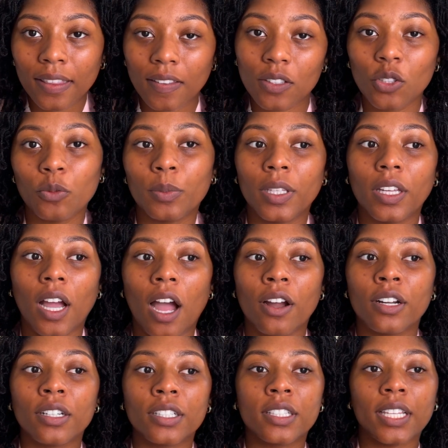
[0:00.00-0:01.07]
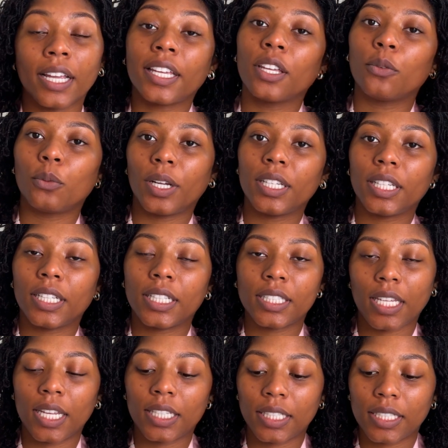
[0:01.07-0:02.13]
This will be our second wedding
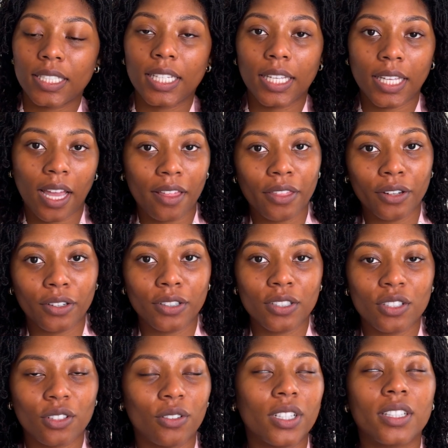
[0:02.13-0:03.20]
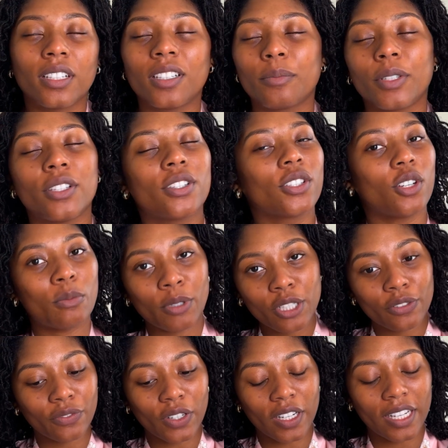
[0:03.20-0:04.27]
attending together, so it's gonna be so
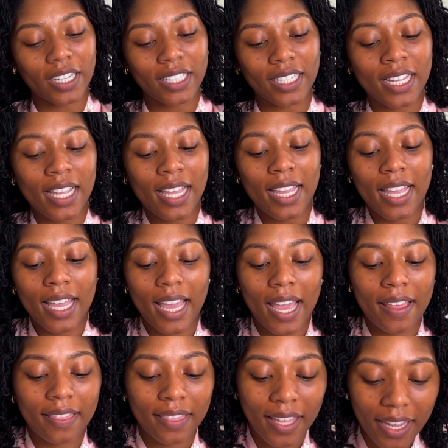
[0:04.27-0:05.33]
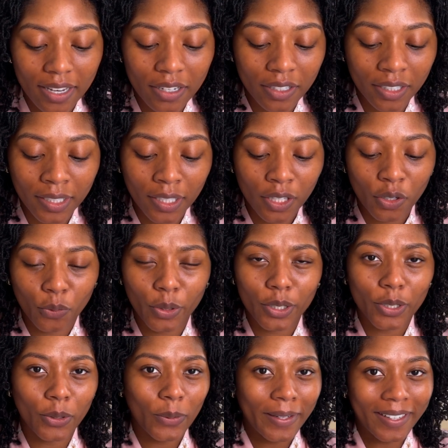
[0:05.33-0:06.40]
much fun. And then we're
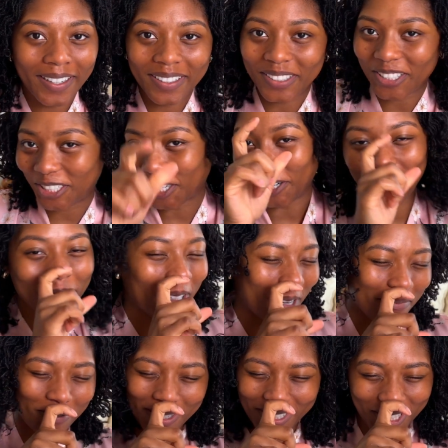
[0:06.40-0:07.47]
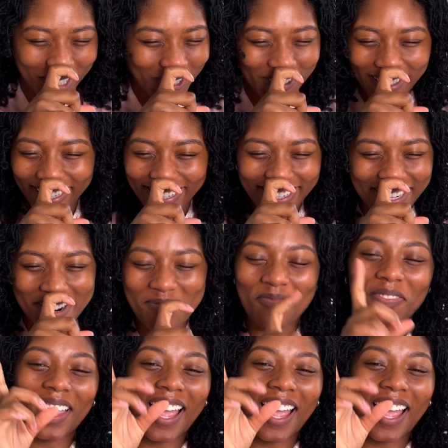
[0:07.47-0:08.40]
going on a trippy trip.